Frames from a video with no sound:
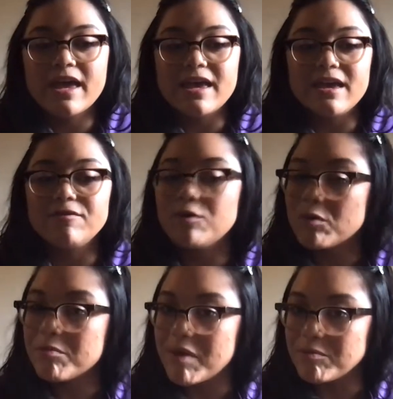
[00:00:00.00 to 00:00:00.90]
if you
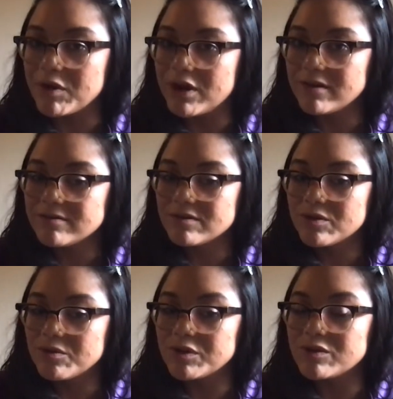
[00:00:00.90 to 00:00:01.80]
remember
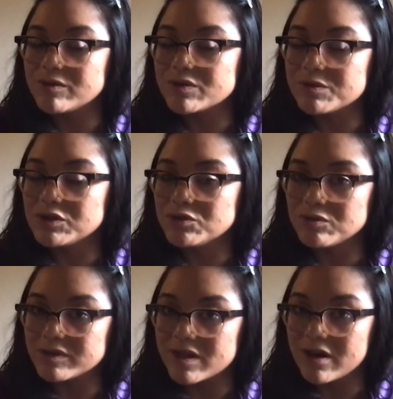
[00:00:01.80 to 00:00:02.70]
what those 3
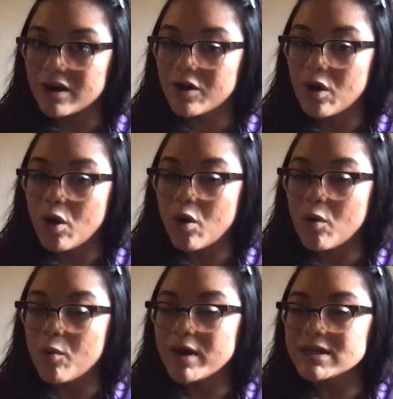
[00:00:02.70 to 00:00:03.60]
tools are,
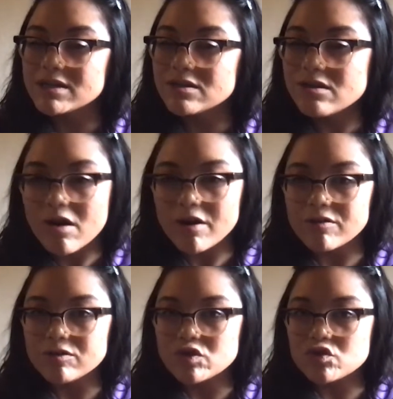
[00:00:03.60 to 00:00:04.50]
what are
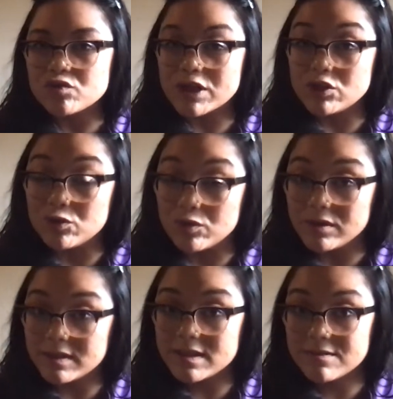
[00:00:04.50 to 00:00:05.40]
those 3
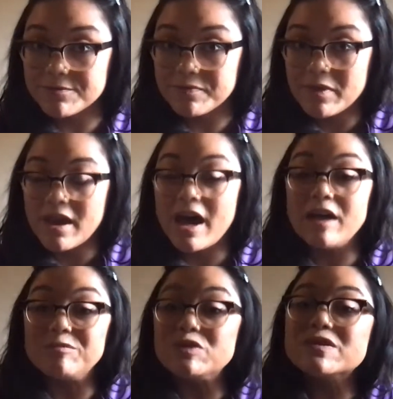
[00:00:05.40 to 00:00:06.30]
tools?
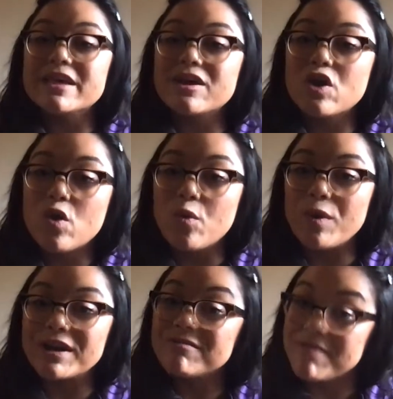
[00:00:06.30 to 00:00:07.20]
I'm using
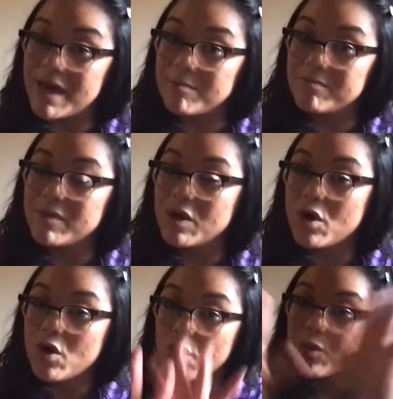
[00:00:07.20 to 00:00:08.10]
one of them
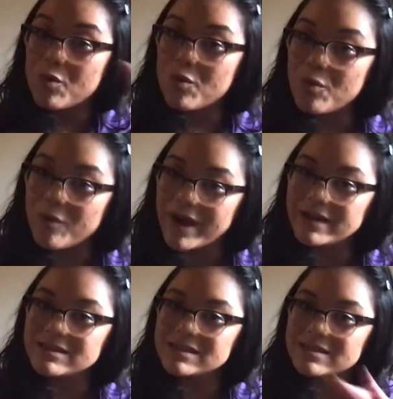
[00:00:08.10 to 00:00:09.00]

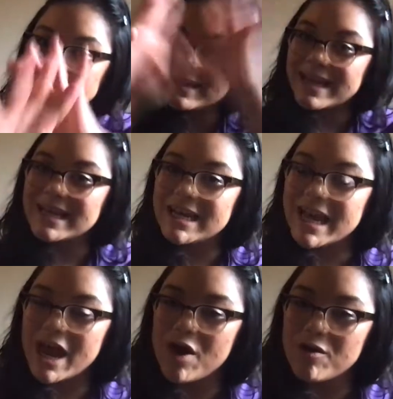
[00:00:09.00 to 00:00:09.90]
right
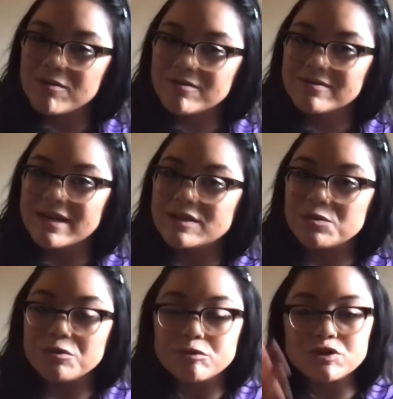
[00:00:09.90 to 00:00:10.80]
now. As
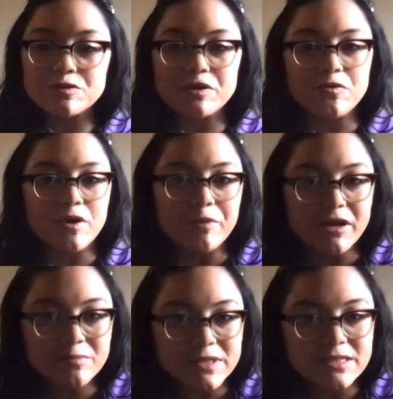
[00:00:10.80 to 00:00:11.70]
we were doing
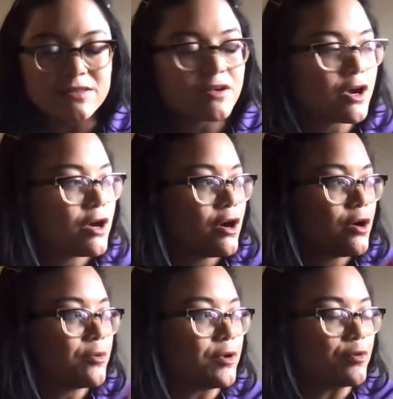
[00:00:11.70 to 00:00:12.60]
warm-ups,
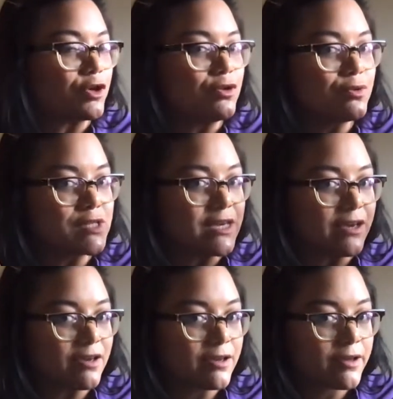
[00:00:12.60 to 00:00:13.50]
we were
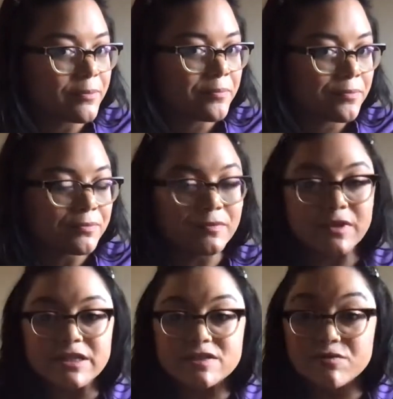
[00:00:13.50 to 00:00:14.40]
using
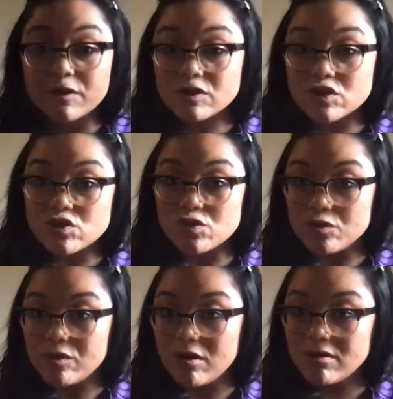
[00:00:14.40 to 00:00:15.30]
this first
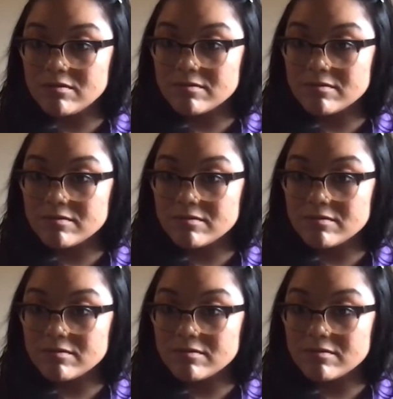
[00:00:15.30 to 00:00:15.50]
tool